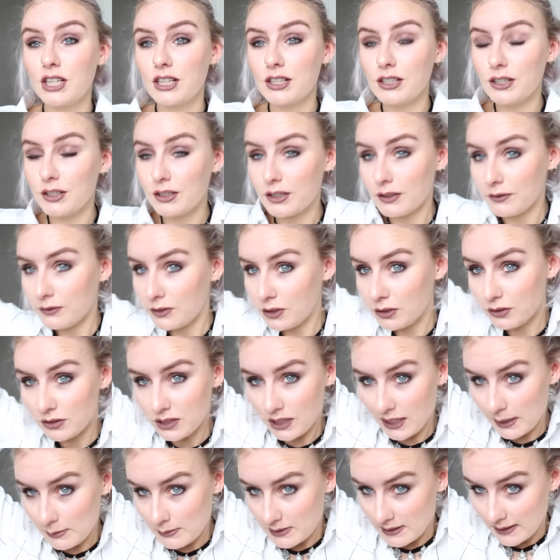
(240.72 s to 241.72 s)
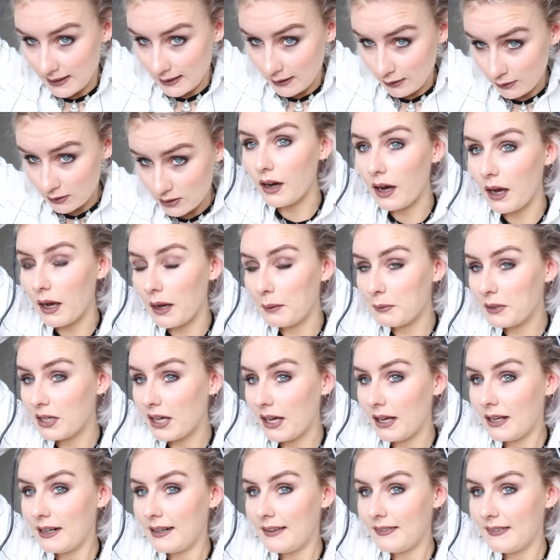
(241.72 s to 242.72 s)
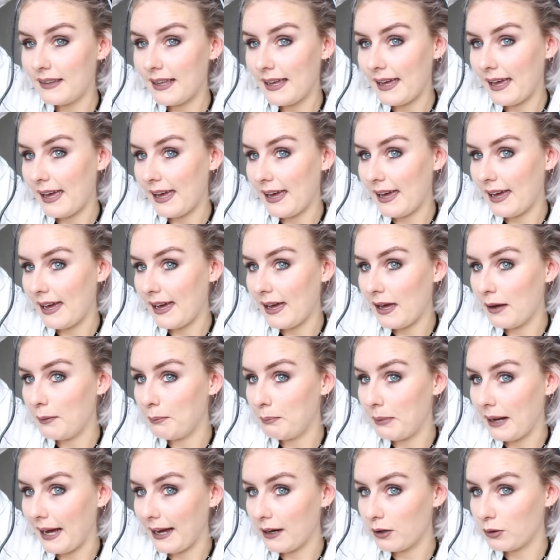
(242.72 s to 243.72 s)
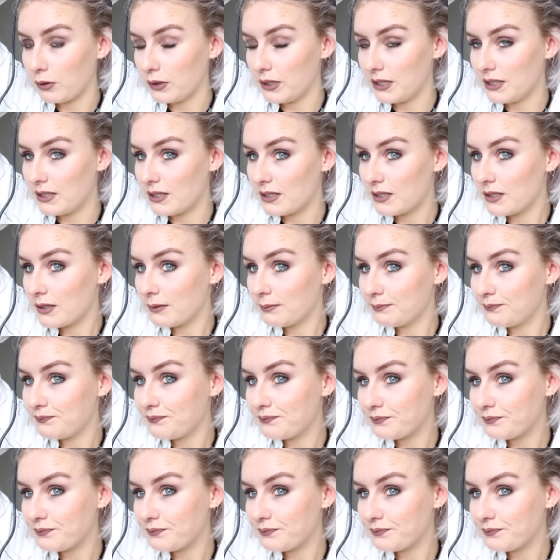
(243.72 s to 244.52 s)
done it a good few times now. I'm curling the hair backwards.